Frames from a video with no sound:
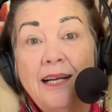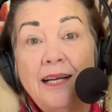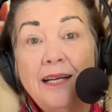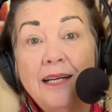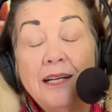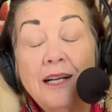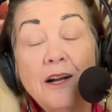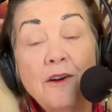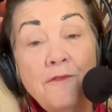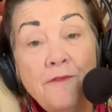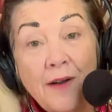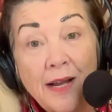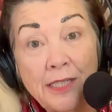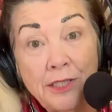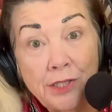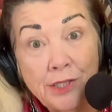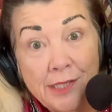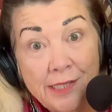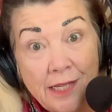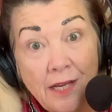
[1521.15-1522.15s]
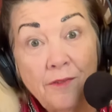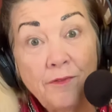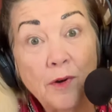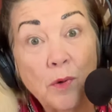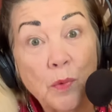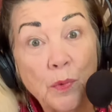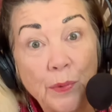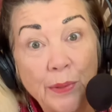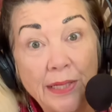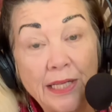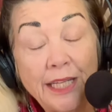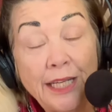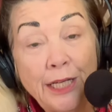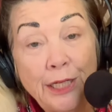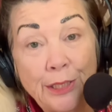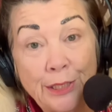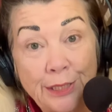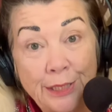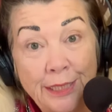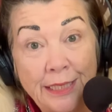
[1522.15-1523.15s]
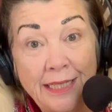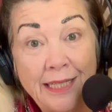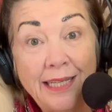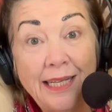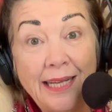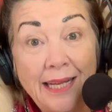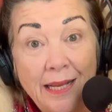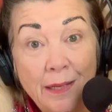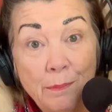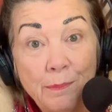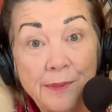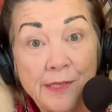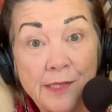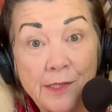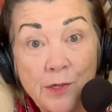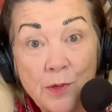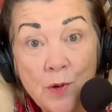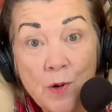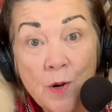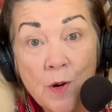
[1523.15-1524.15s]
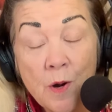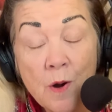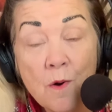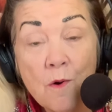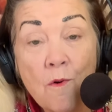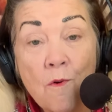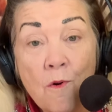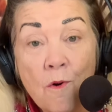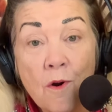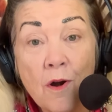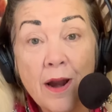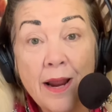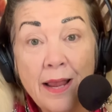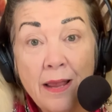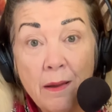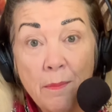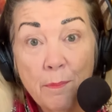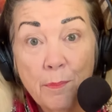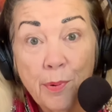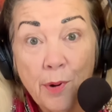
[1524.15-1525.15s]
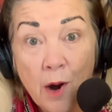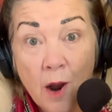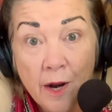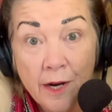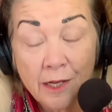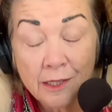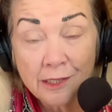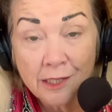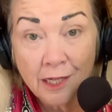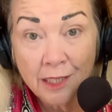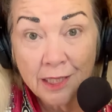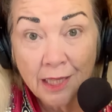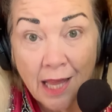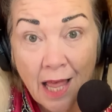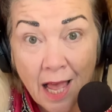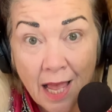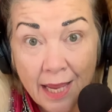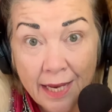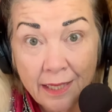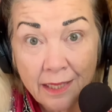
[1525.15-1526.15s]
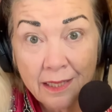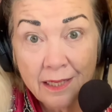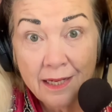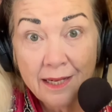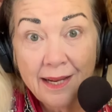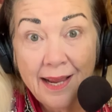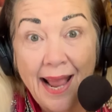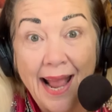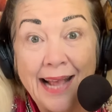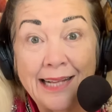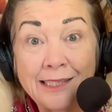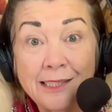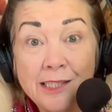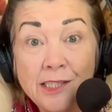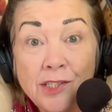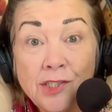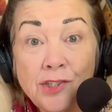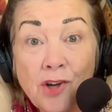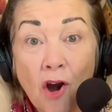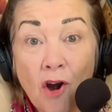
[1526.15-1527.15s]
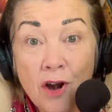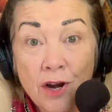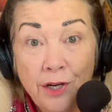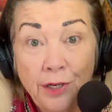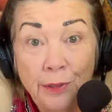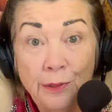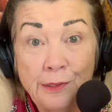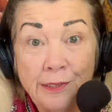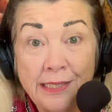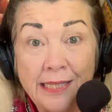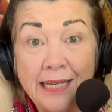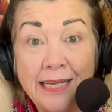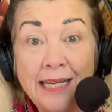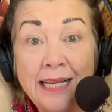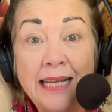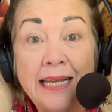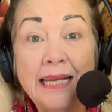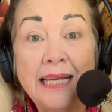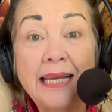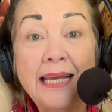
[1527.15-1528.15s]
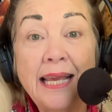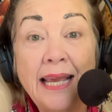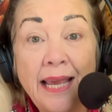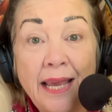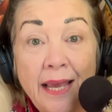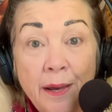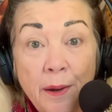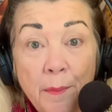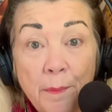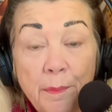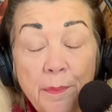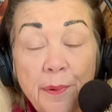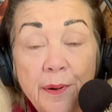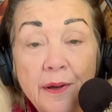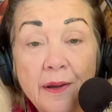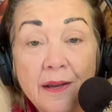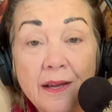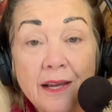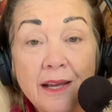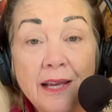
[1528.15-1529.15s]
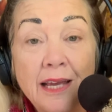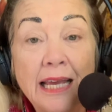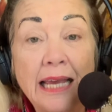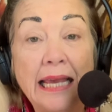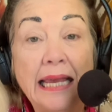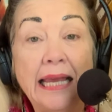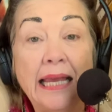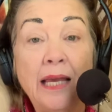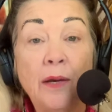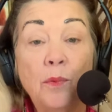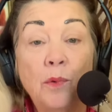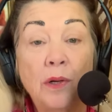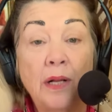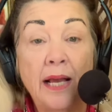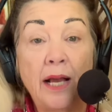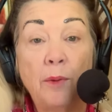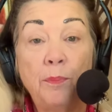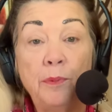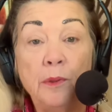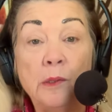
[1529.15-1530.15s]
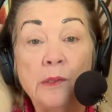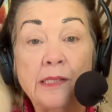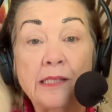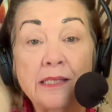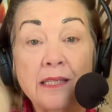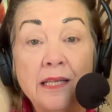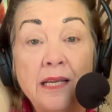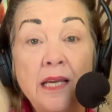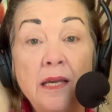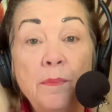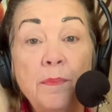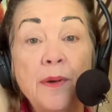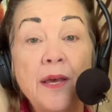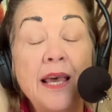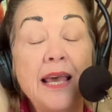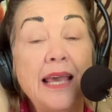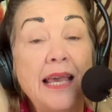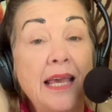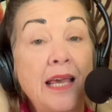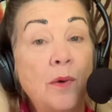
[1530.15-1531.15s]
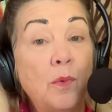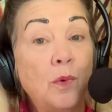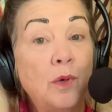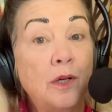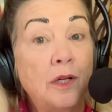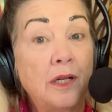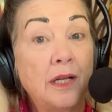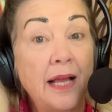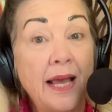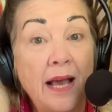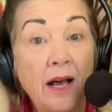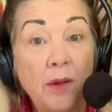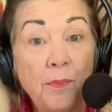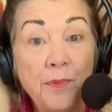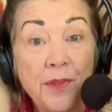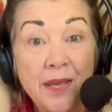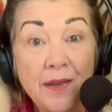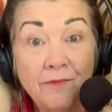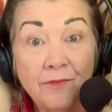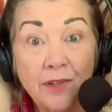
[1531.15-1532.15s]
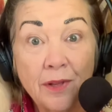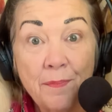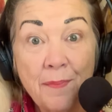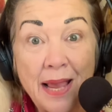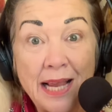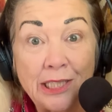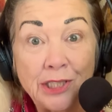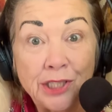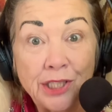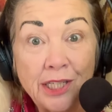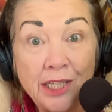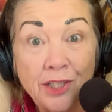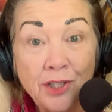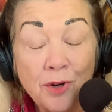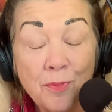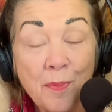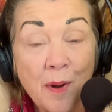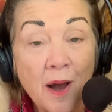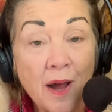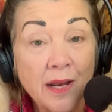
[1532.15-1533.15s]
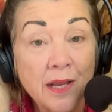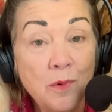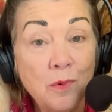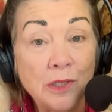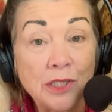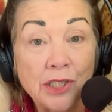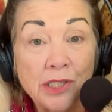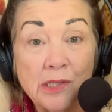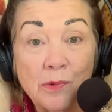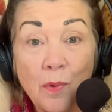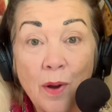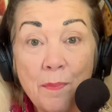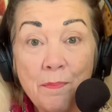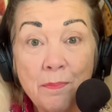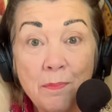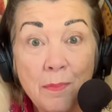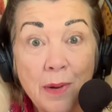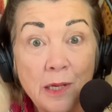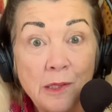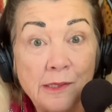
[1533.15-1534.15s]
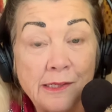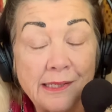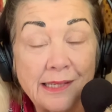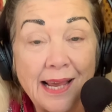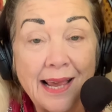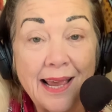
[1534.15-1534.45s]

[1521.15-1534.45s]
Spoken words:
go find yourself a really good hemp store or hemp product online and start using hemp. It will help you sleep. It will help the inflammation in your body, which is what most